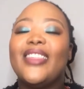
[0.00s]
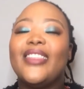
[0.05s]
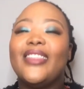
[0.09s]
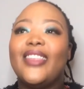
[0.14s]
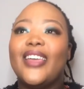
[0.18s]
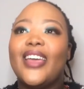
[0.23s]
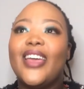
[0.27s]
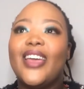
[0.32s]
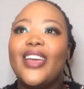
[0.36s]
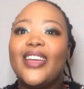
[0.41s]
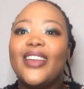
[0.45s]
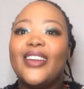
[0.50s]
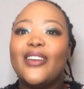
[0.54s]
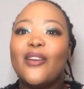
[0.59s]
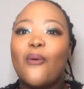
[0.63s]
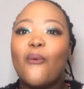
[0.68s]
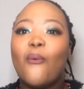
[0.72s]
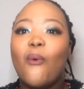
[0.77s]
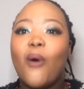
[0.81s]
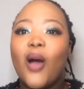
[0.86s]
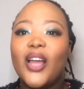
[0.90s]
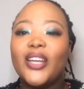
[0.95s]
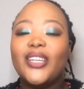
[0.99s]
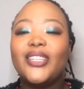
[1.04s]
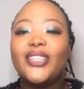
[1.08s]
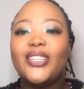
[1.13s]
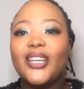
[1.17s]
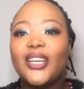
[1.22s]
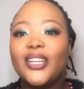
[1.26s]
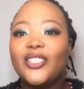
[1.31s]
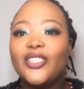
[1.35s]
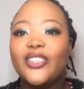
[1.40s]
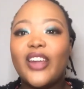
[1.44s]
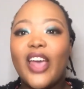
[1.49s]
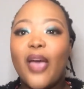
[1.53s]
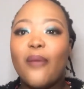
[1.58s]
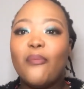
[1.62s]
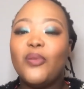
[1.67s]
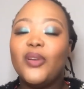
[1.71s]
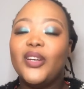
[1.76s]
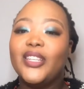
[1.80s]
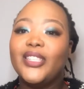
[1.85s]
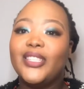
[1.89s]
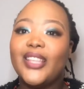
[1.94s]
then what tends to
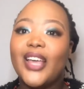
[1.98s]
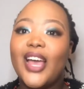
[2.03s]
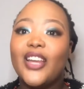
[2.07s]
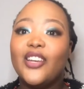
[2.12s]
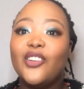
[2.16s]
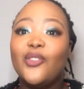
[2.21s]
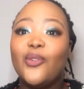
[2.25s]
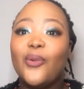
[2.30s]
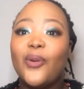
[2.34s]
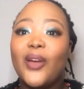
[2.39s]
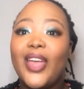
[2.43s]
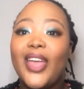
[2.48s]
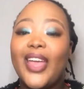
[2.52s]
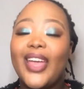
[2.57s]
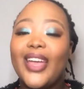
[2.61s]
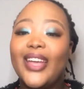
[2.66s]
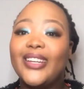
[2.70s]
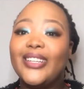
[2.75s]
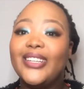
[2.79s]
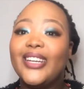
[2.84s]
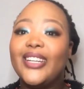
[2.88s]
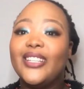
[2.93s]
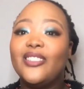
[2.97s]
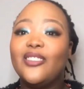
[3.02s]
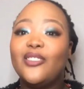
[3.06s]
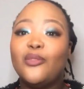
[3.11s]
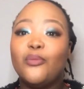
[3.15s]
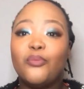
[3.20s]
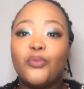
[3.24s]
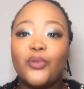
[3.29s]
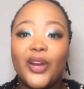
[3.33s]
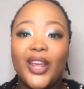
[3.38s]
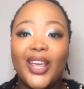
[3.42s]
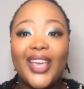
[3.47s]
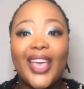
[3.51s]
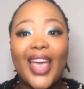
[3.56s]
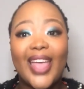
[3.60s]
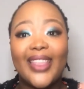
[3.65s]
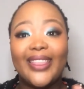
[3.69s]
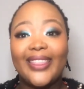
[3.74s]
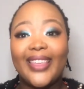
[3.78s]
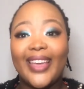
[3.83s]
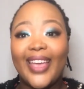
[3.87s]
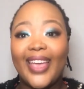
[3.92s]
happen is that your hair tends to break
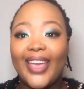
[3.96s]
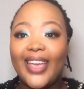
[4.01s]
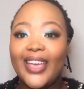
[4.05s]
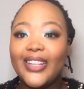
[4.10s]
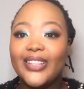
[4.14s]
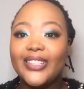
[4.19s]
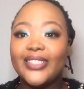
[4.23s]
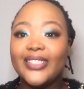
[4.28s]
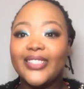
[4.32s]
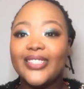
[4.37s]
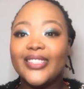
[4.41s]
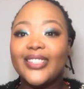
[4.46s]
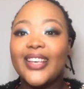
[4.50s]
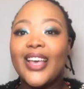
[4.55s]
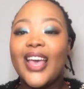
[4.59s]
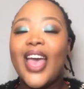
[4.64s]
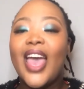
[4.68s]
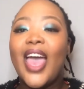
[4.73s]
at the ends.